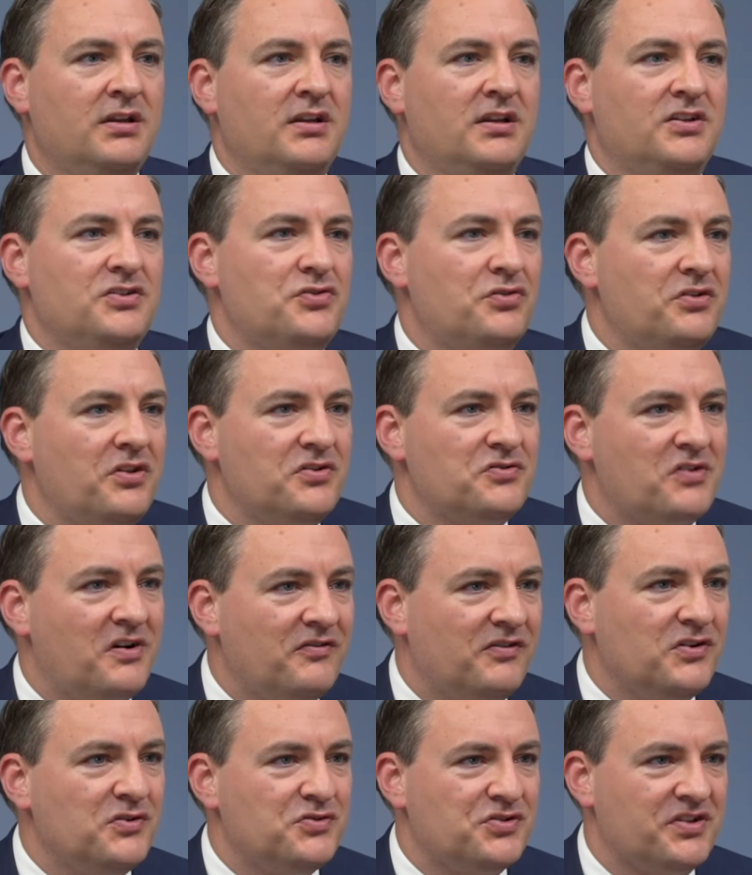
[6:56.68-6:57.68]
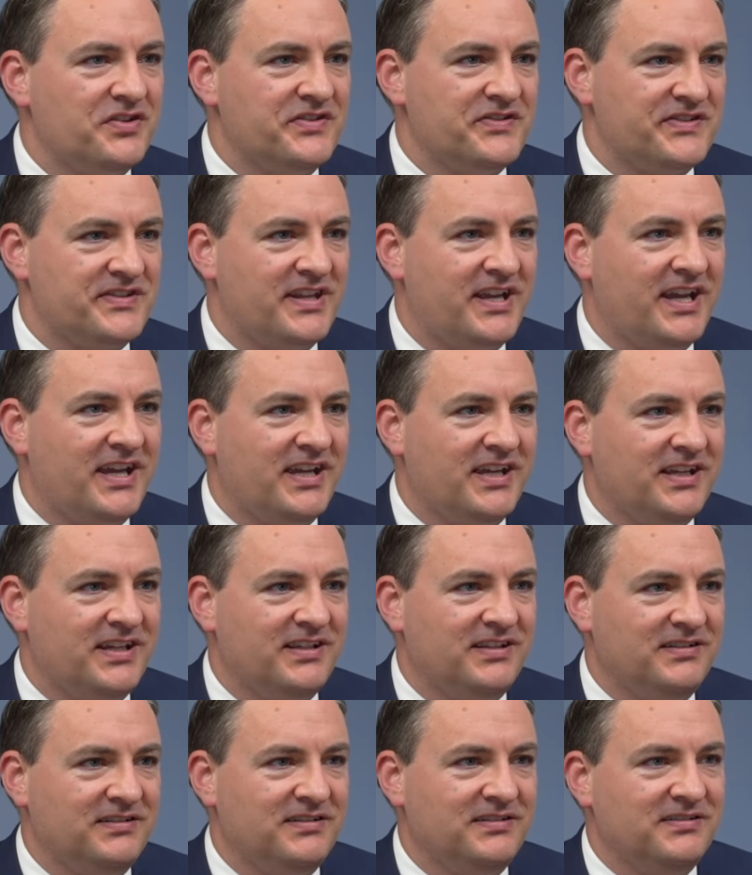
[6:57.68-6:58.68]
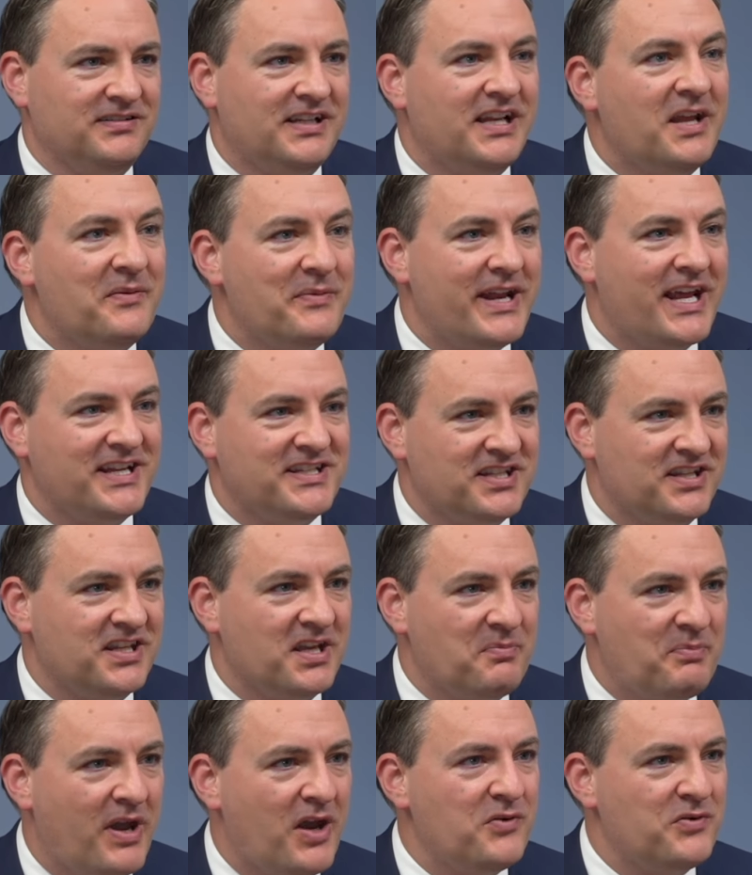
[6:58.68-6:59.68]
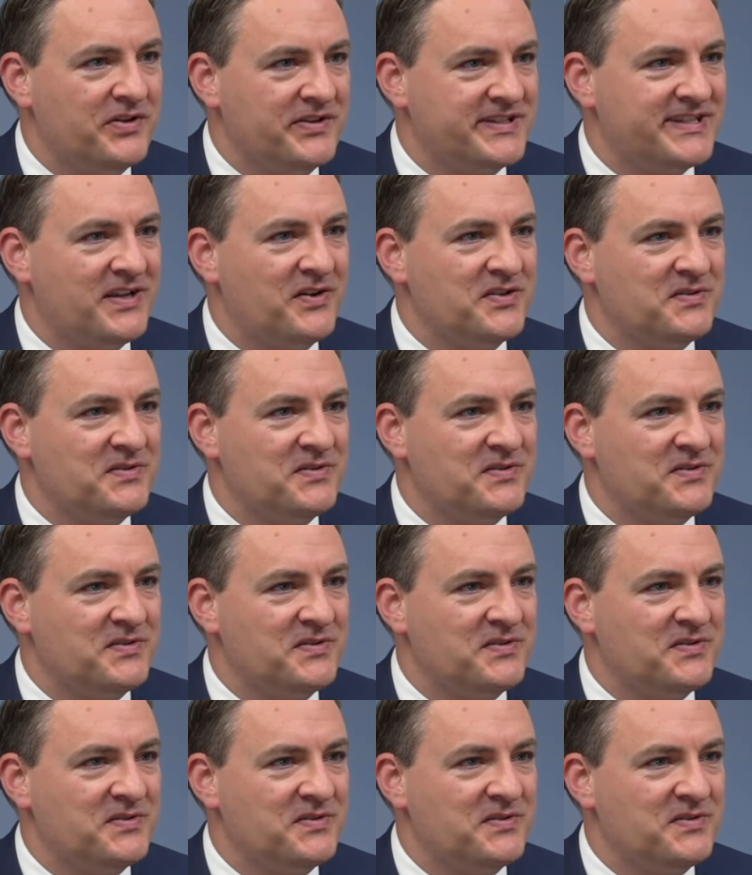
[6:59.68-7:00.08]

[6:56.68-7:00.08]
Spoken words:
During those revolutions, they eliminated the opponents. That was